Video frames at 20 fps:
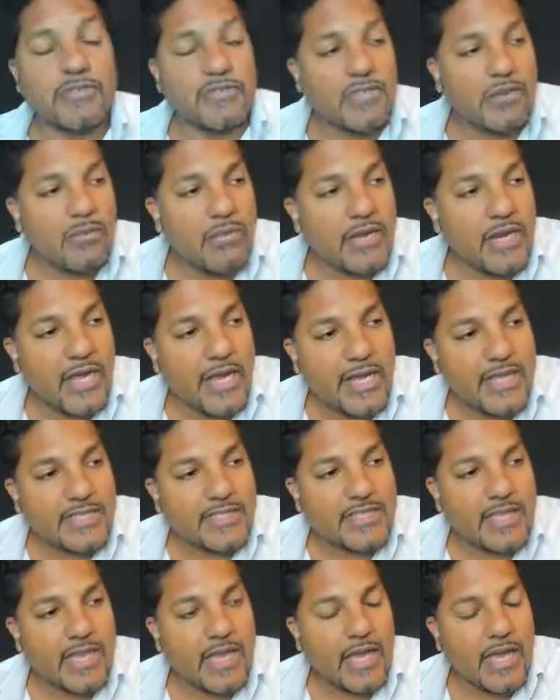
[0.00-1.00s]
If someone
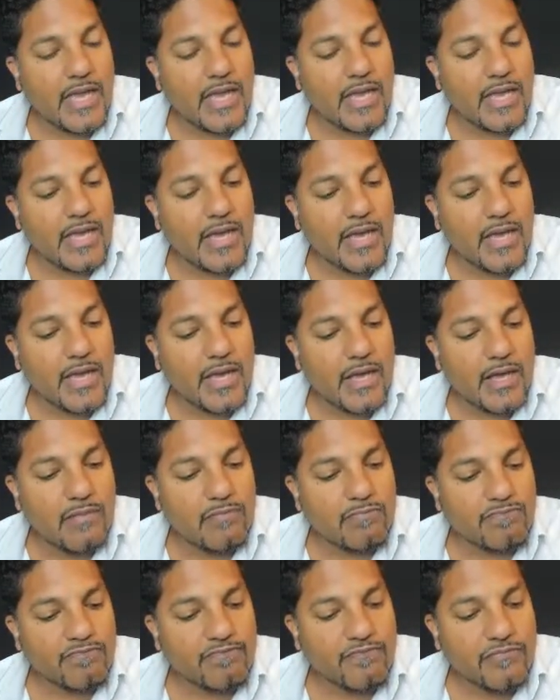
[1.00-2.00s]
has a
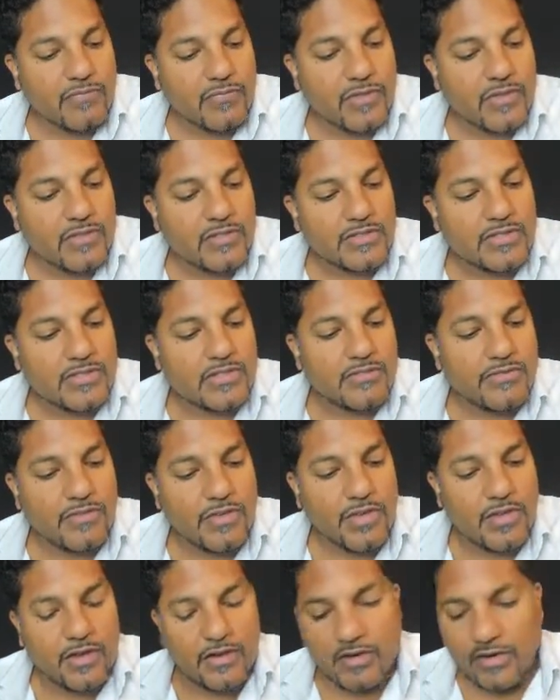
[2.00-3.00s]

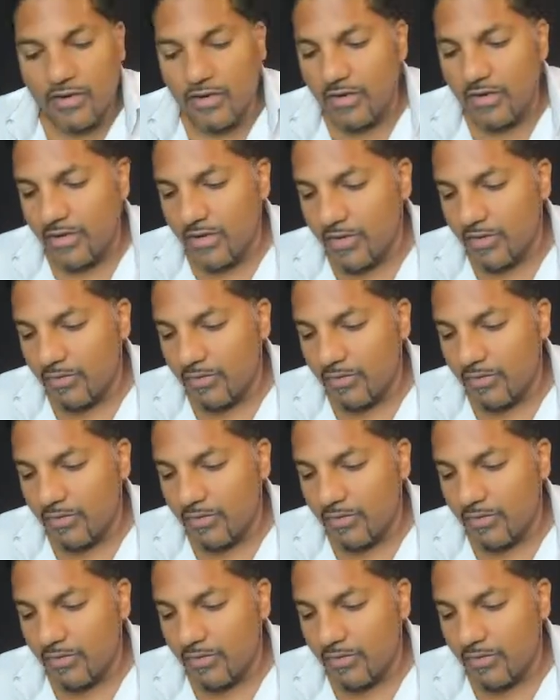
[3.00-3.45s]
severe,